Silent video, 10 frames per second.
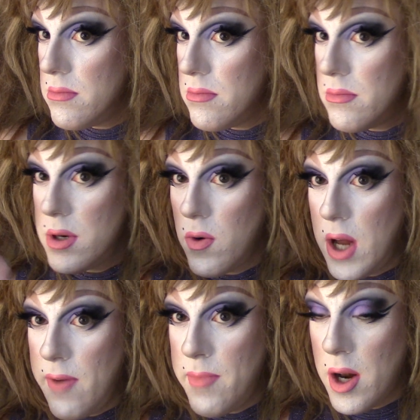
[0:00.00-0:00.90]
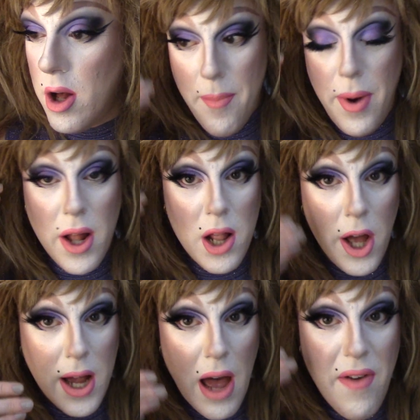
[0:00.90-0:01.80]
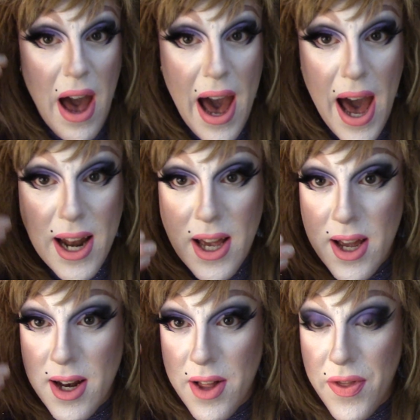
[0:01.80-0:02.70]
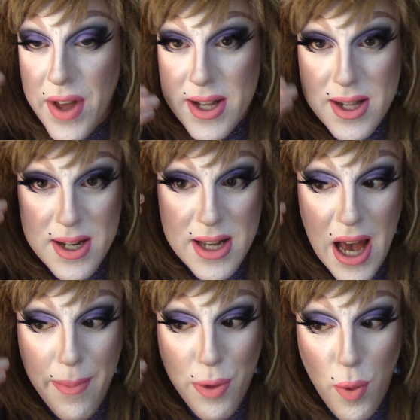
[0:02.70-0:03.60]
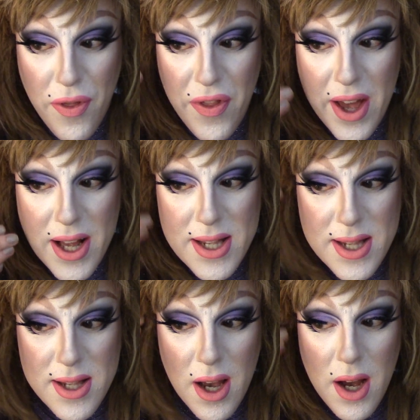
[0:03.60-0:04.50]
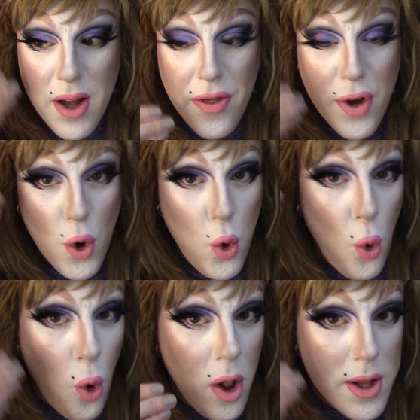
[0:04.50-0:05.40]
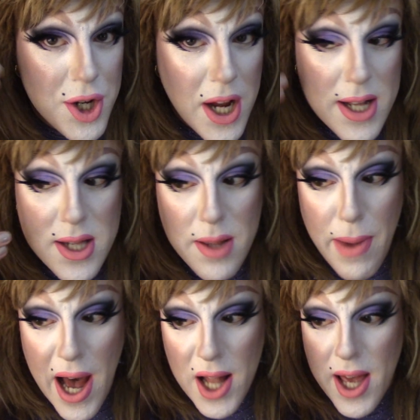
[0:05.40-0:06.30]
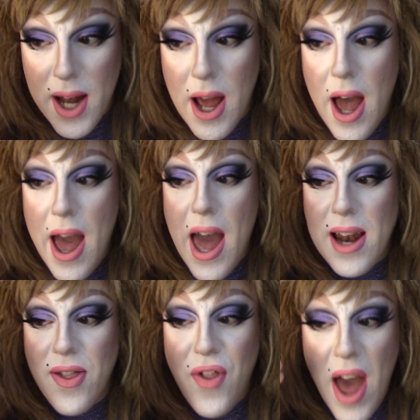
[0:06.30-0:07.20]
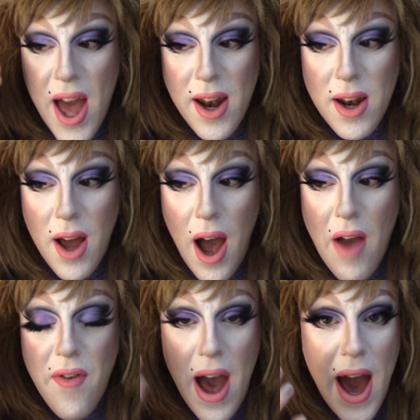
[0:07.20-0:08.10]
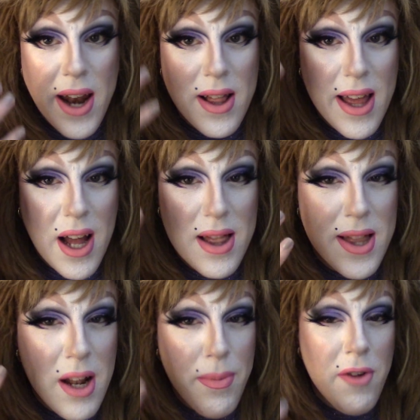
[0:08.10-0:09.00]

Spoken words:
Don't have them at all. But look, I've added this depth with this, the cool shades in the palette, and then I've added like a little bit of